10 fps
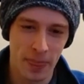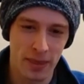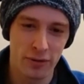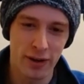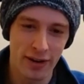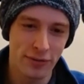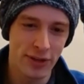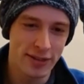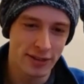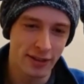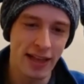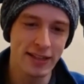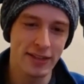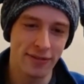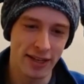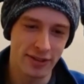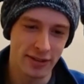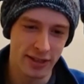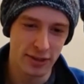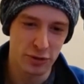you carefully slice the vests
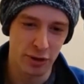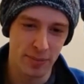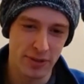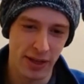into strips,